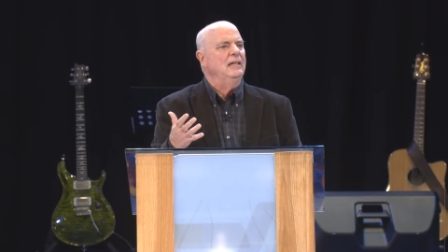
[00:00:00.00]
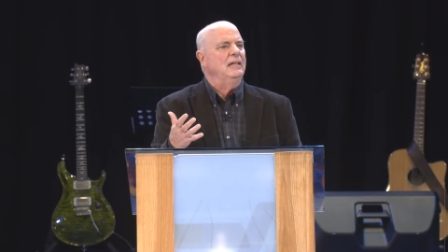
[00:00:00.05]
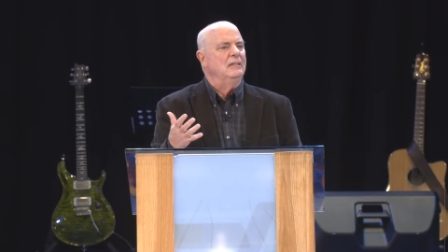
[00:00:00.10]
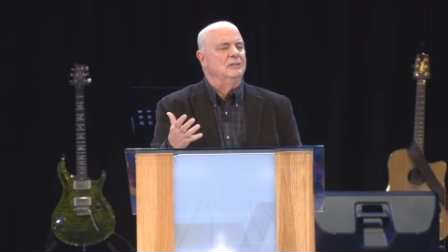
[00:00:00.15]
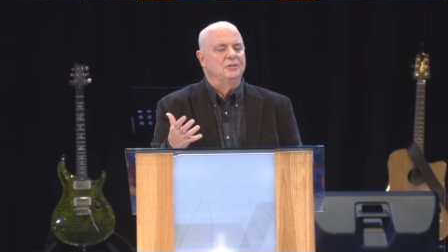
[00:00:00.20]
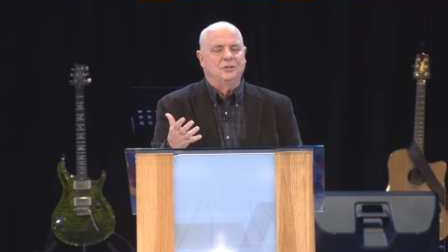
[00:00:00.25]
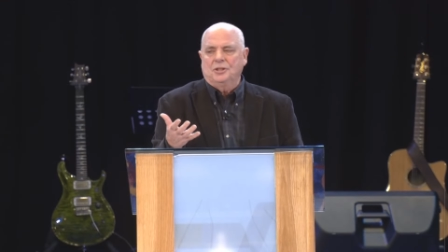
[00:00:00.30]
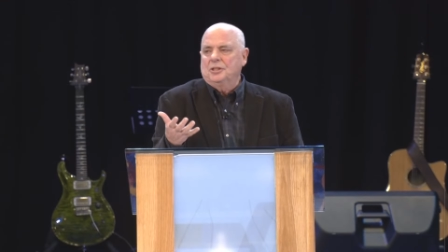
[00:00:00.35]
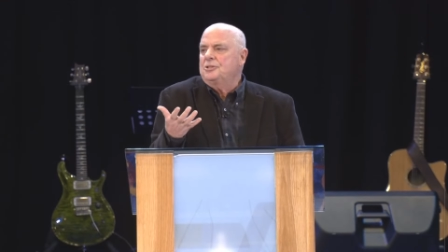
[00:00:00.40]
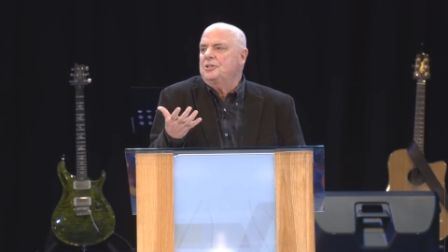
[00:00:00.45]

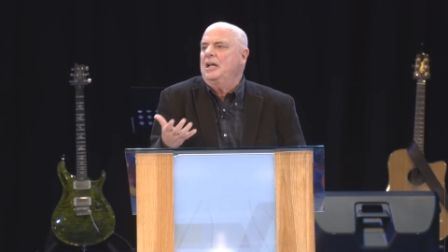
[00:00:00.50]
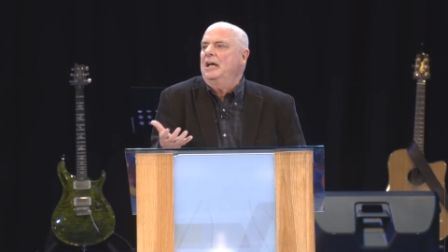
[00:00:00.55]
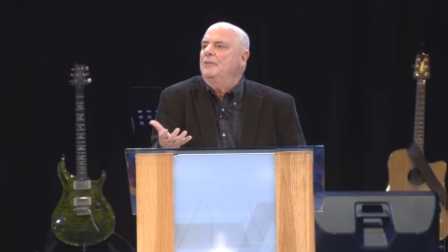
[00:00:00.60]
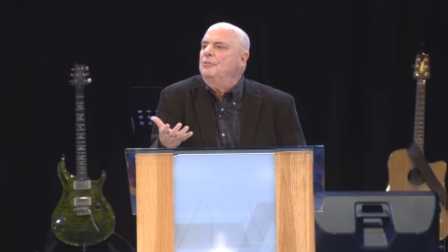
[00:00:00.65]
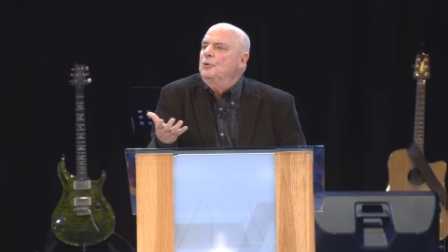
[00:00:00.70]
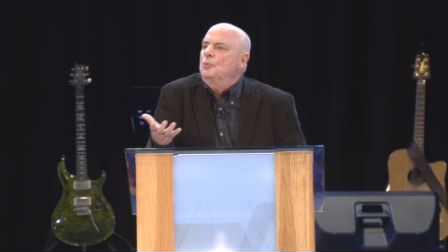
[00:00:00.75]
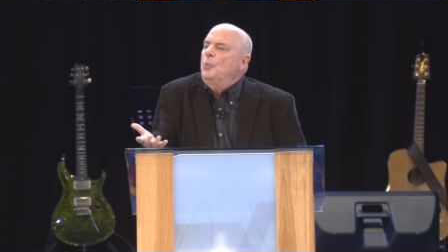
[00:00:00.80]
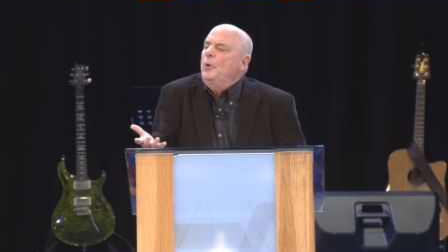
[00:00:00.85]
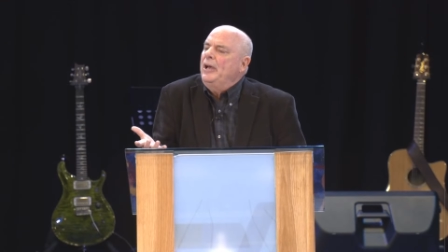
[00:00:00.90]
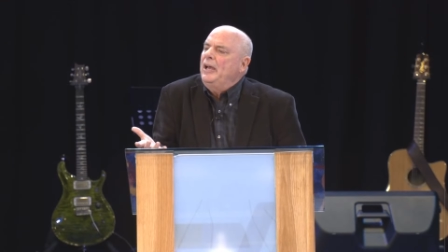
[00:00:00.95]
He's just had
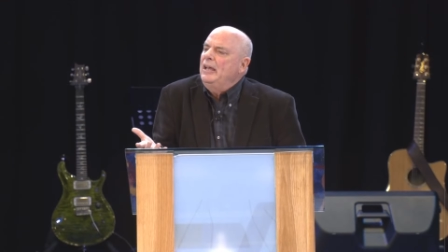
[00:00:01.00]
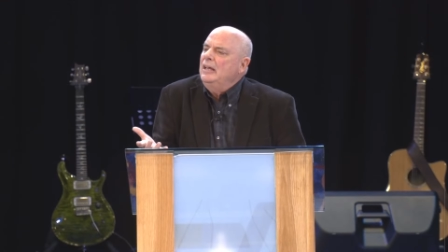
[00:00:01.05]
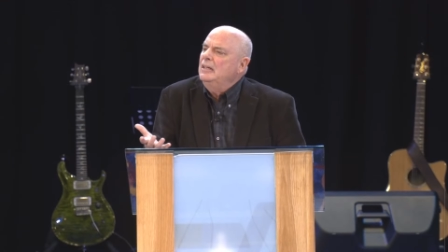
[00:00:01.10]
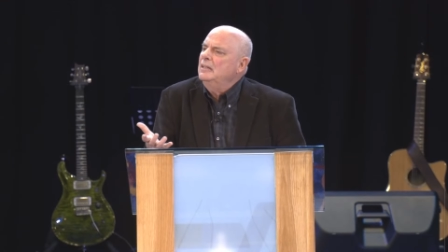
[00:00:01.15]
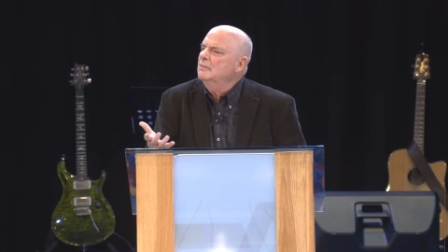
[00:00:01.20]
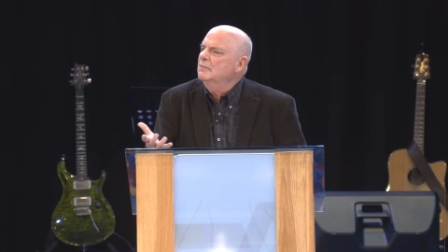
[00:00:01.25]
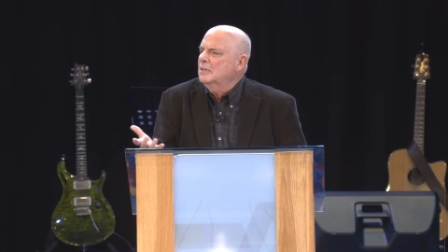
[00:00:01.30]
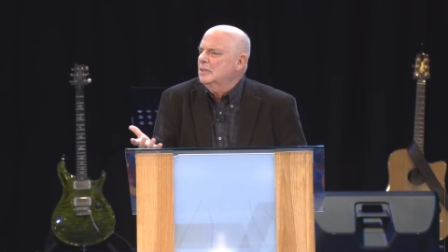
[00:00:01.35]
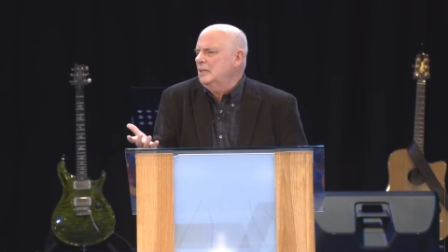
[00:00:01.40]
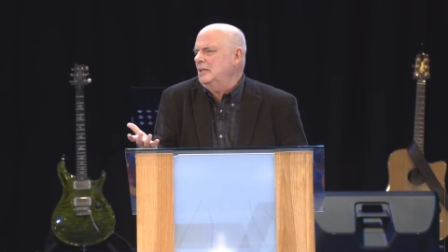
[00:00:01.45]
the weight
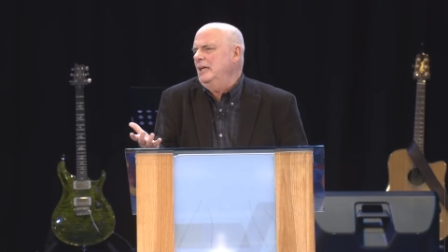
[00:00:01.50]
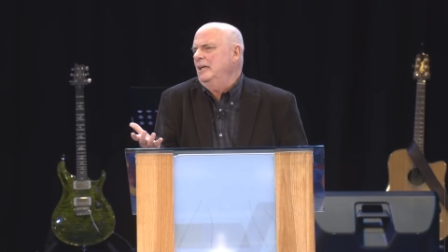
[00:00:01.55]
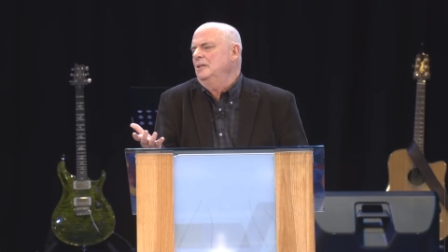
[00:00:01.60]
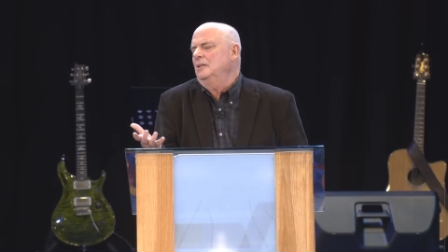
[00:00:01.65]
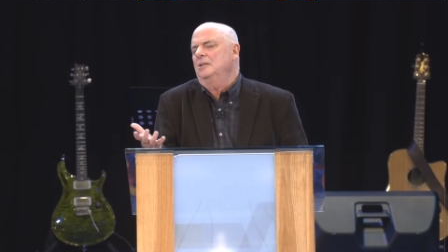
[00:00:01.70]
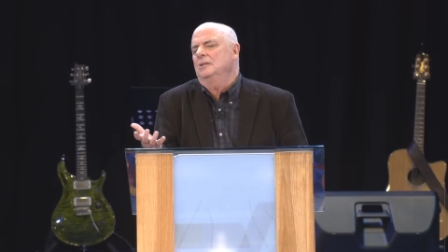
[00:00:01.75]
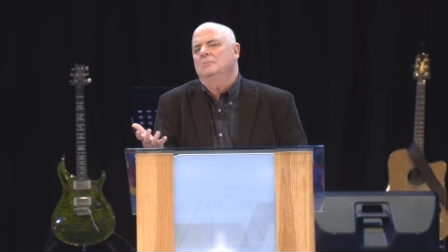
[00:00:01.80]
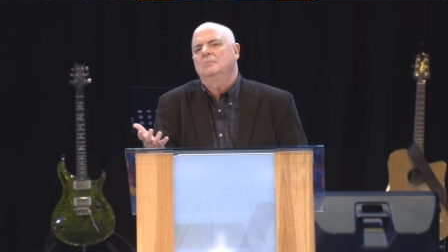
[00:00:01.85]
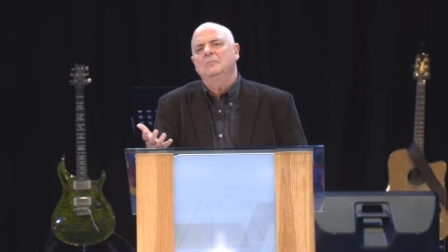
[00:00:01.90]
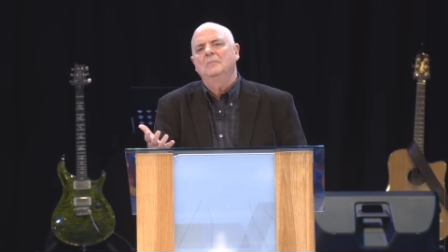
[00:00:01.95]
of the
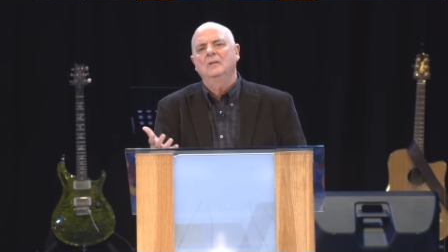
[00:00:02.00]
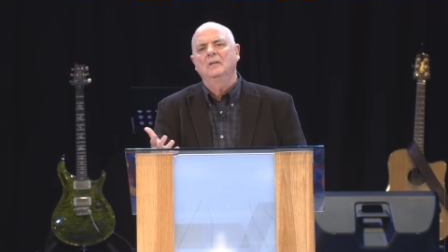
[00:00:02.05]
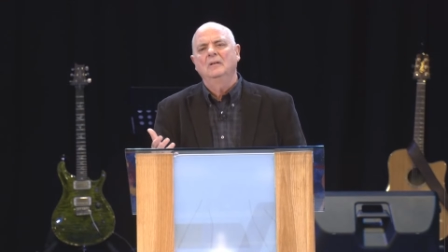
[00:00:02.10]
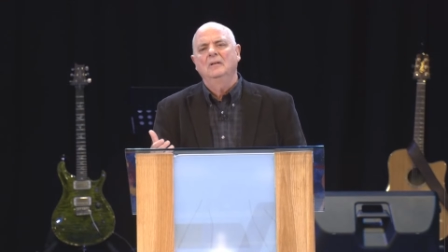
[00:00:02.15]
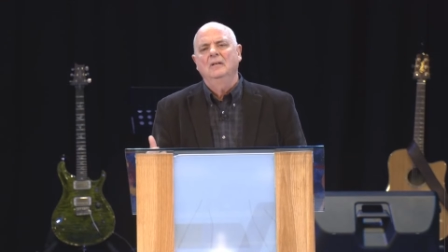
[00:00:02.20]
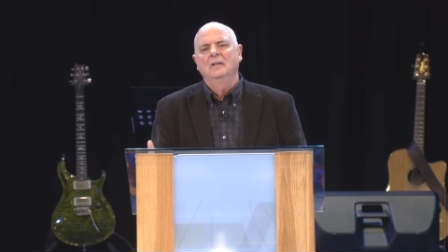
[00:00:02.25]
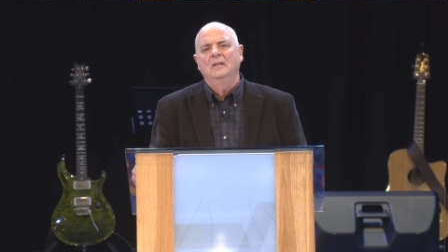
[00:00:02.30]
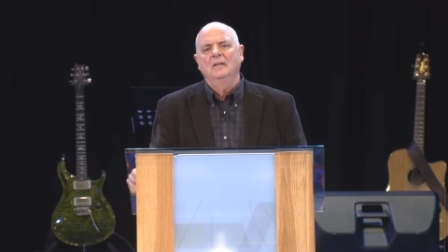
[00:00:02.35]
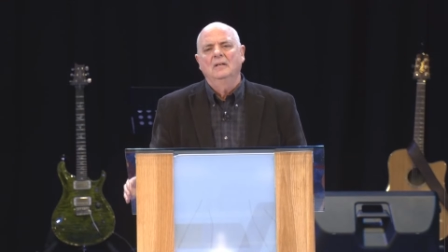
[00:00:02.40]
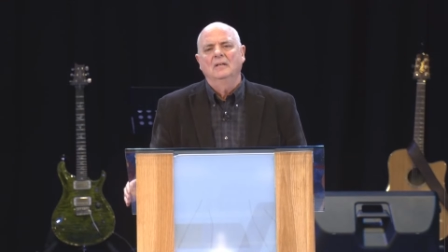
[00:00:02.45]
kingdom
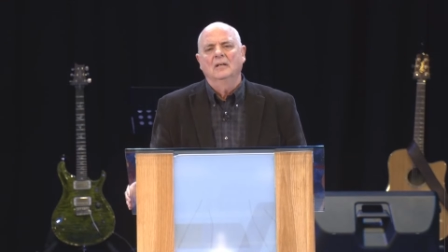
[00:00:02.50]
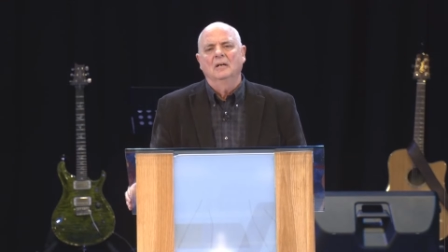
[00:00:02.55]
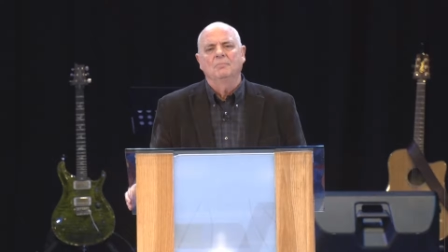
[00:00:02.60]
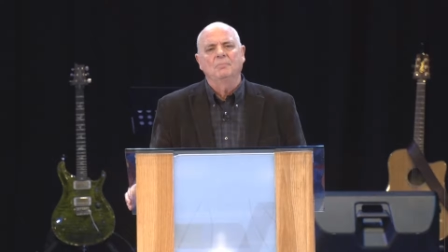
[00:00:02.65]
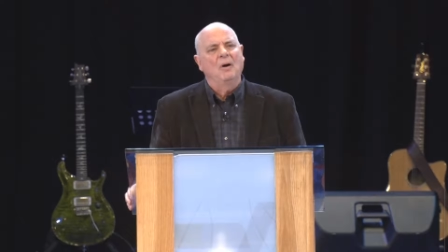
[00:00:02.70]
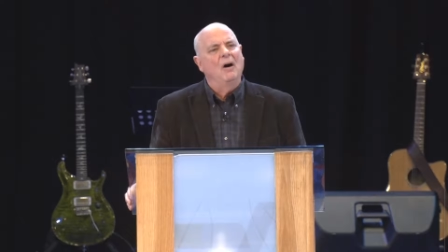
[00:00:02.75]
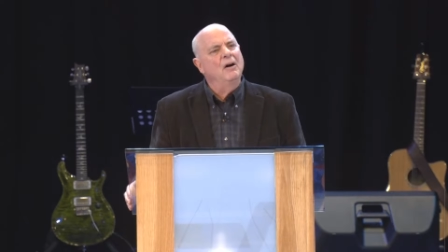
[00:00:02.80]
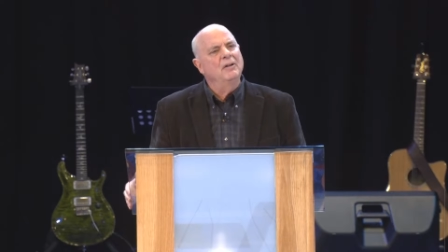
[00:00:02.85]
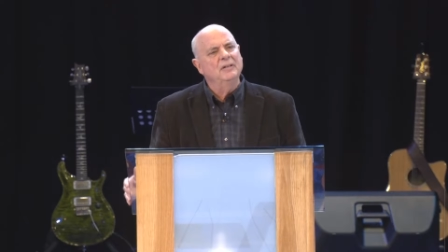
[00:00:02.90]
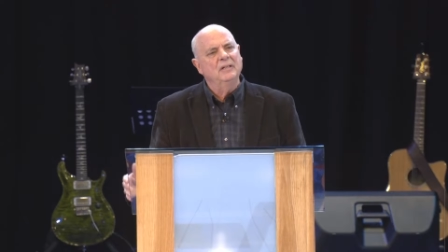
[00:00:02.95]

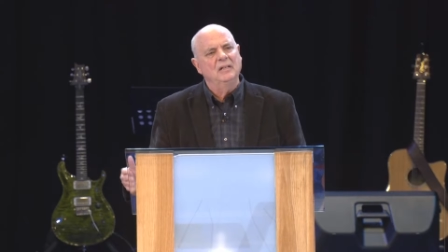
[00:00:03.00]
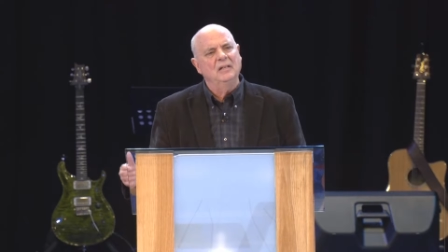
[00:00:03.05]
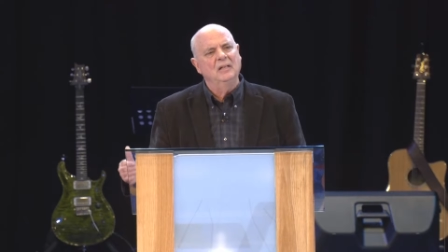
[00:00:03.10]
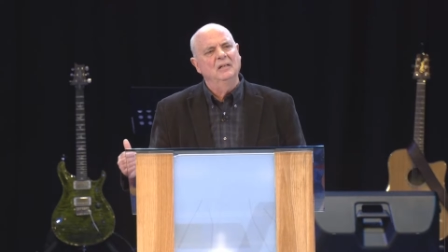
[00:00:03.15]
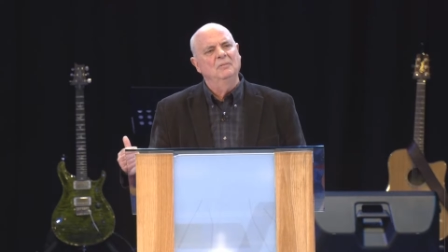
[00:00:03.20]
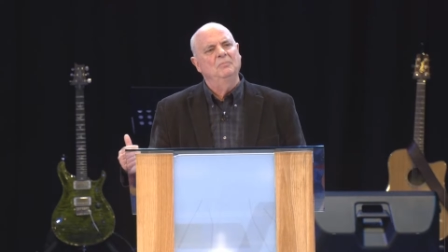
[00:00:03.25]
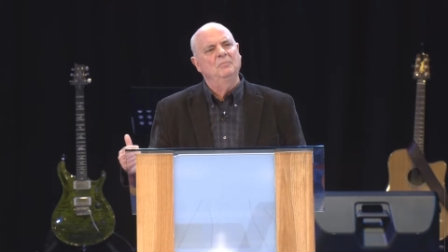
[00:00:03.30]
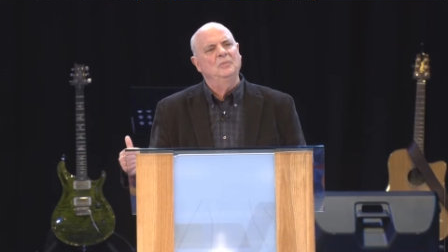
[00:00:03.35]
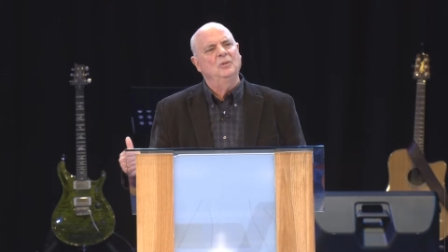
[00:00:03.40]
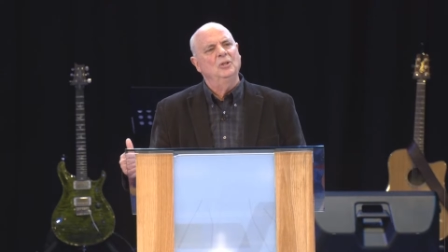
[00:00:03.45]
upon
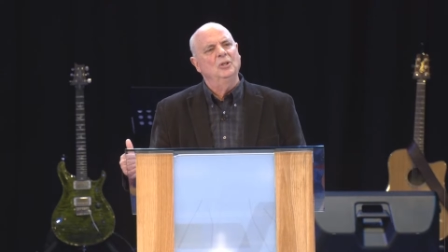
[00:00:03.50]
him.